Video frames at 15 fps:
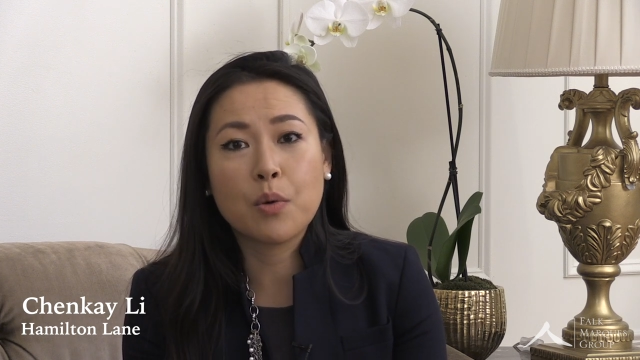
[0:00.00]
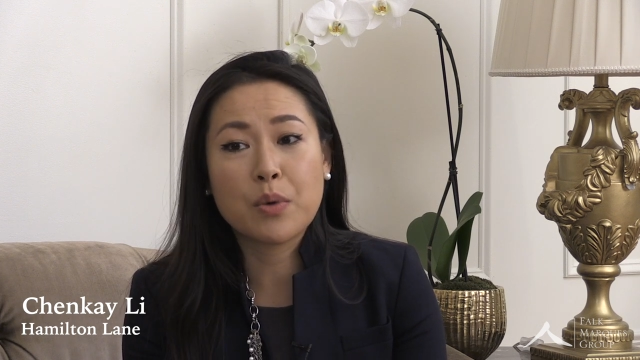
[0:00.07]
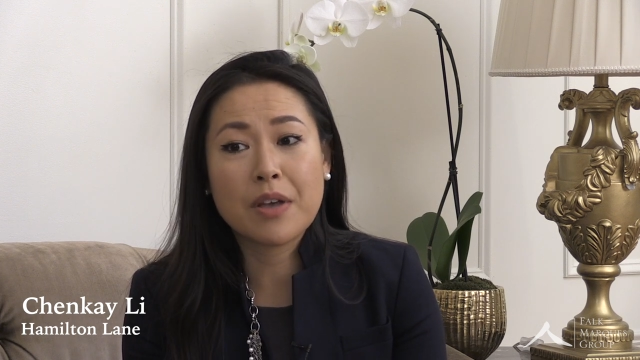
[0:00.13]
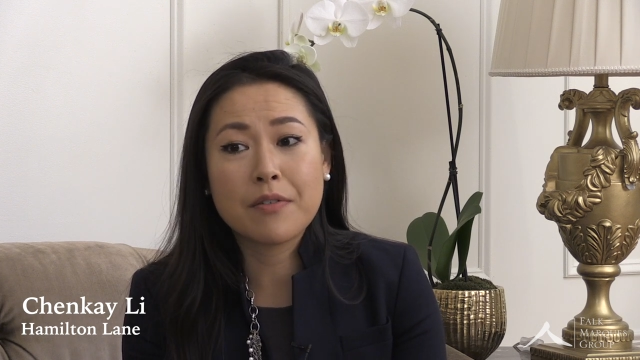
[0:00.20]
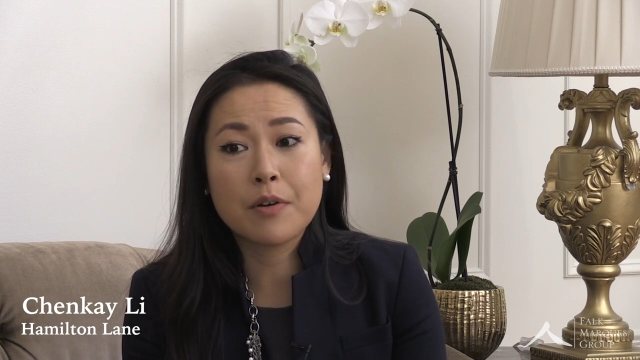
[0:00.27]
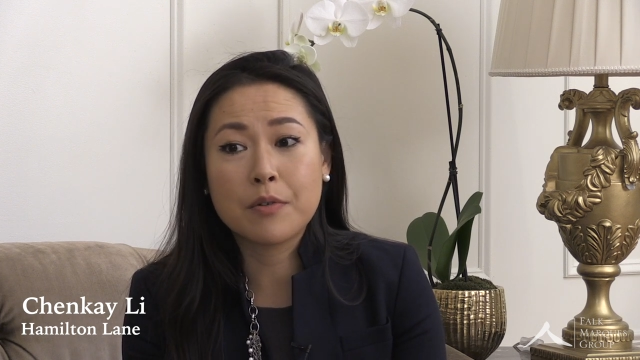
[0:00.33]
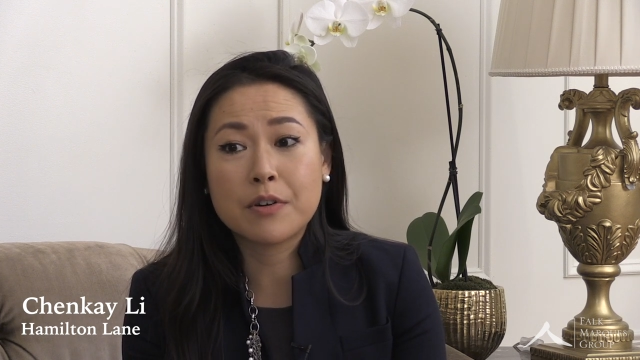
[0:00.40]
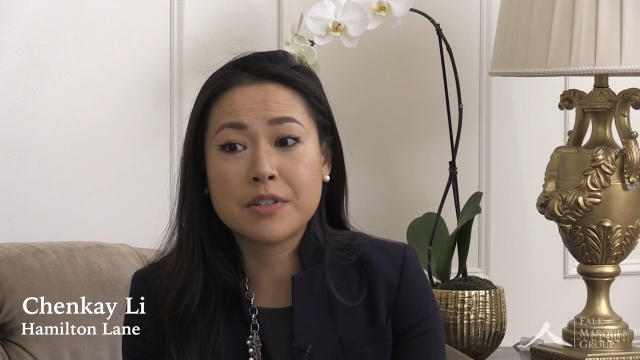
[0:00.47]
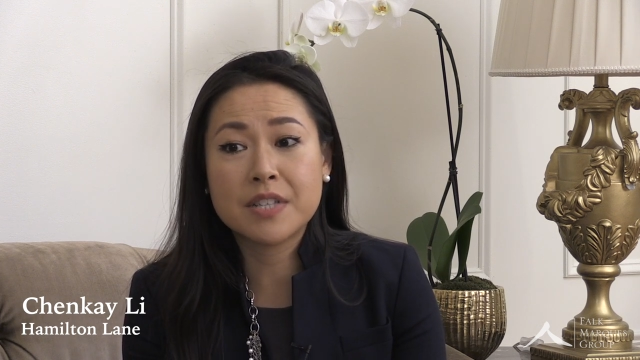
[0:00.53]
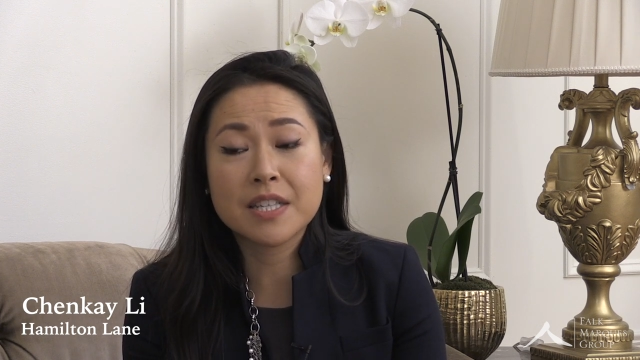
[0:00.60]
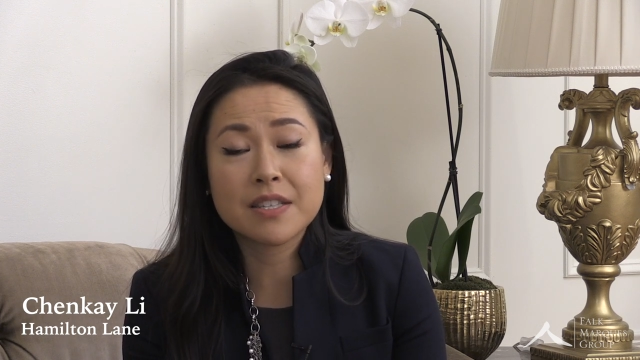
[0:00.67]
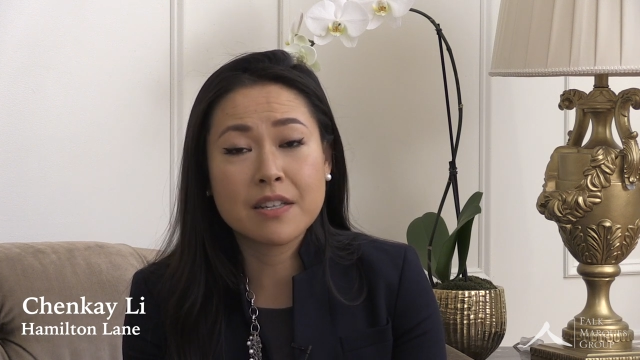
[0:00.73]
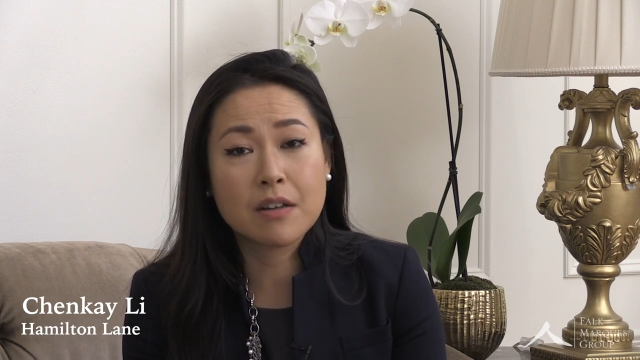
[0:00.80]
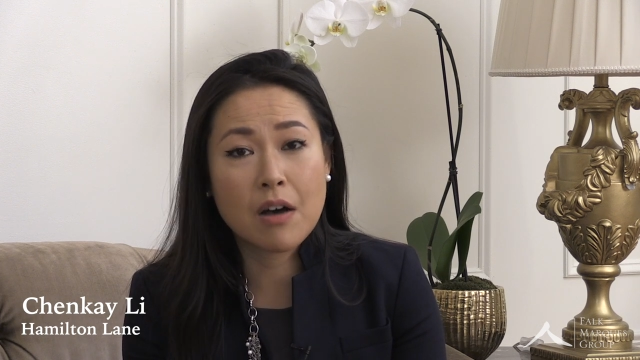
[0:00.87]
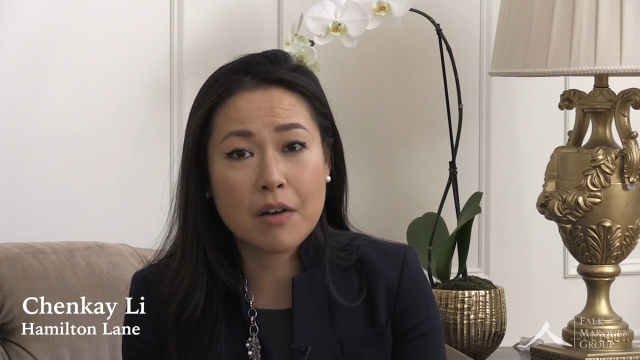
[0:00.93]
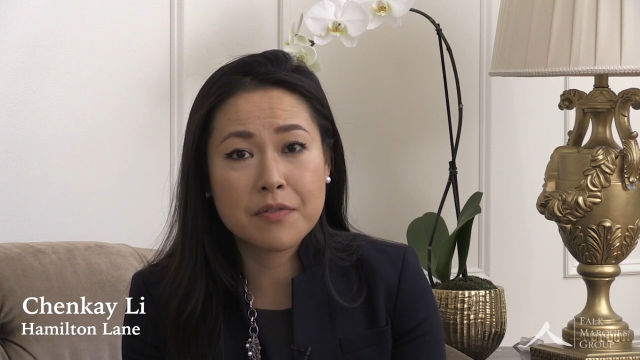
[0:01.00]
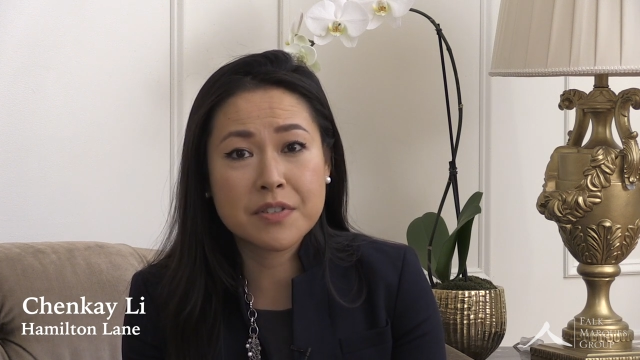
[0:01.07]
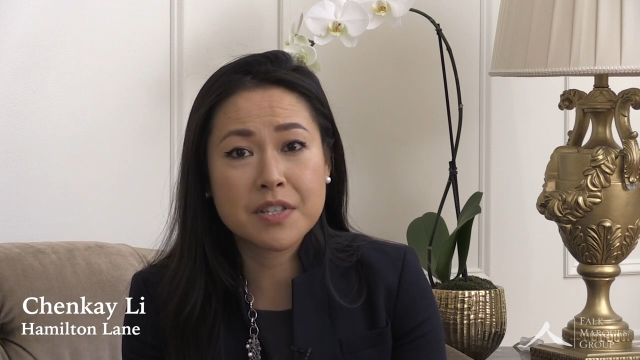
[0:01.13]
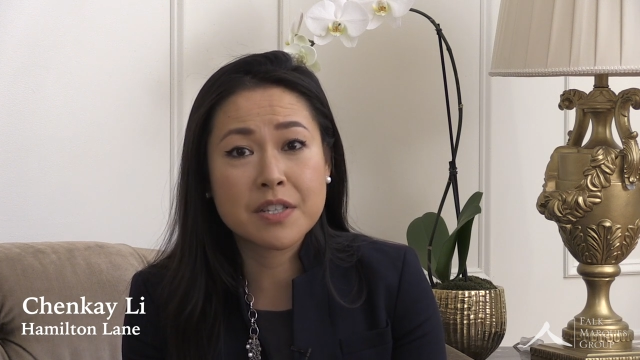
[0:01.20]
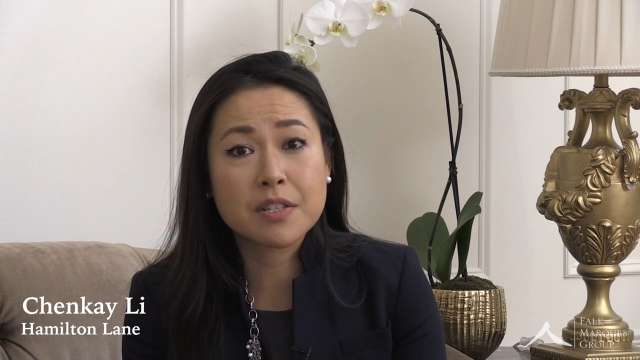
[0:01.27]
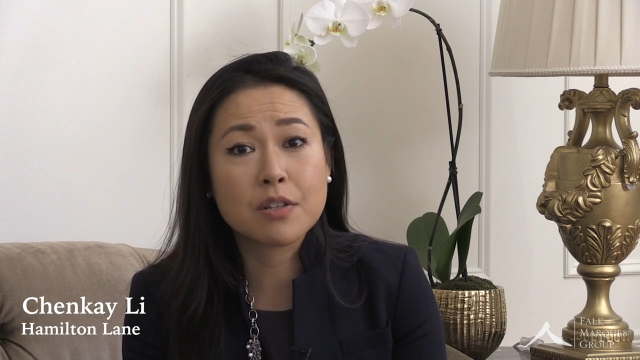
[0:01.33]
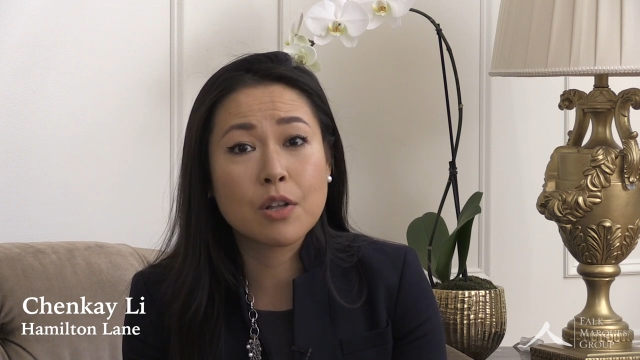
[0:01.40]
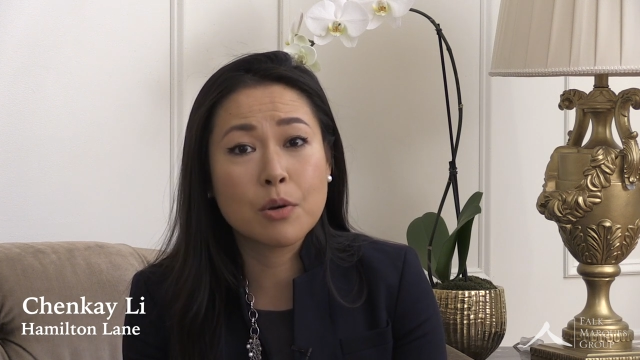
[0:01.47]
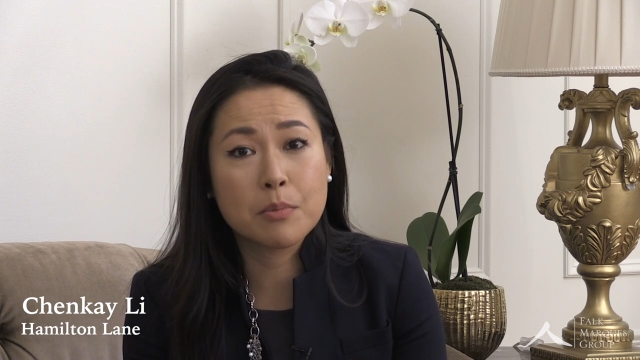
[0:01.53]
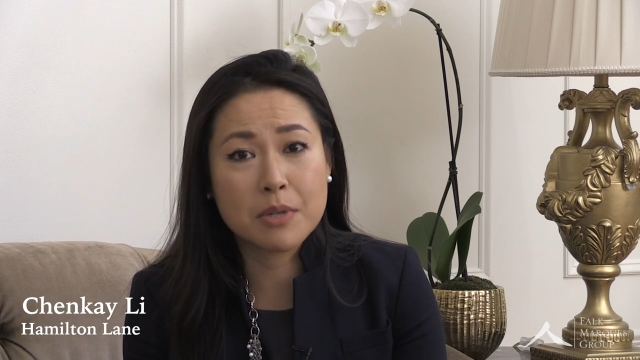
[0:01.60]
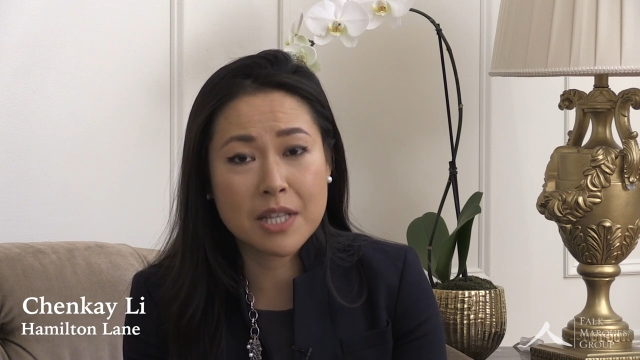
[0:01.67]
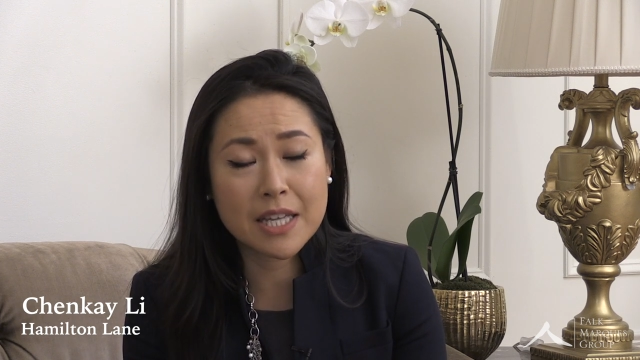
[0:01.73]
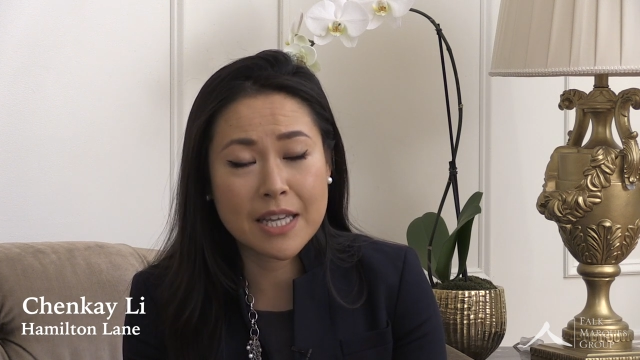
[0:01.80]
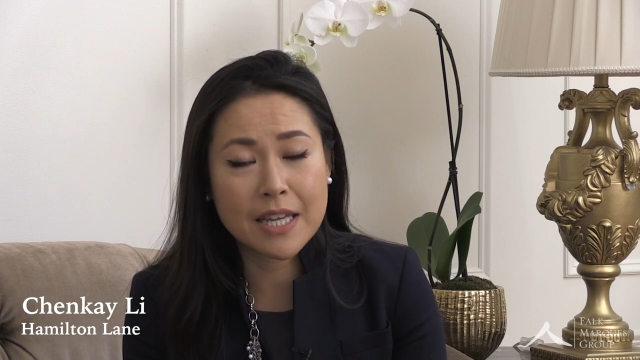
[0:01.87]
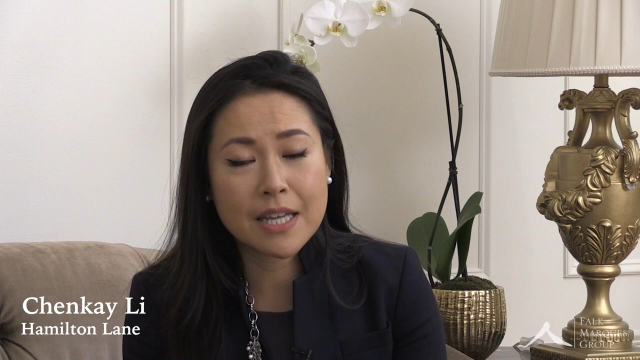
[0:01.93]
We have over 16 offices
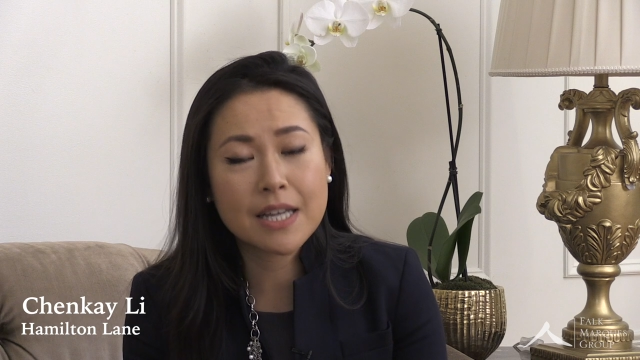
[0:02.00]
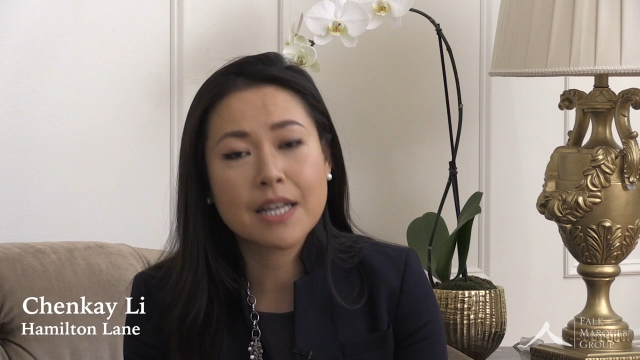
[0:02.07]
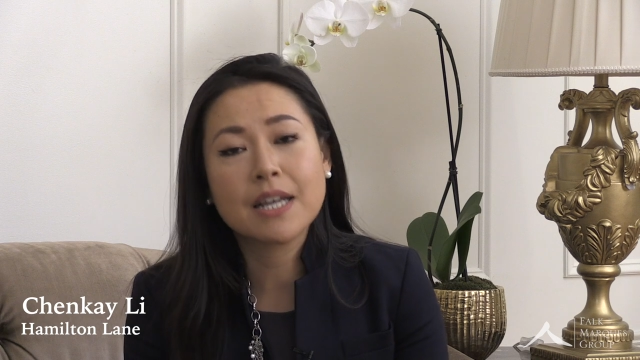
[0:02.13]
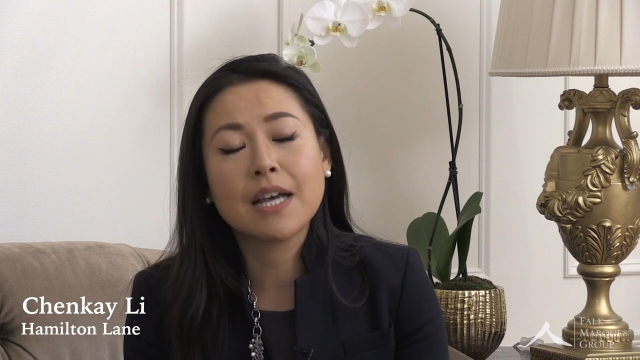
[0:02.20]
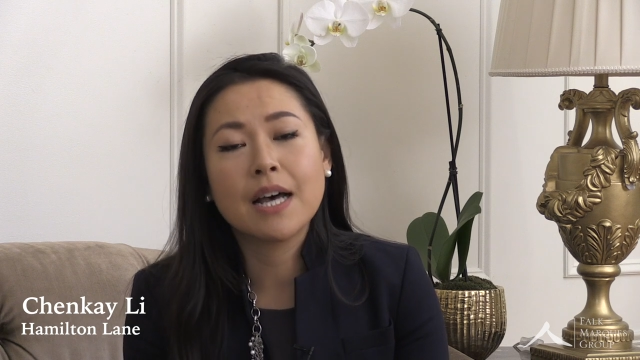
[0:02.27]
globally.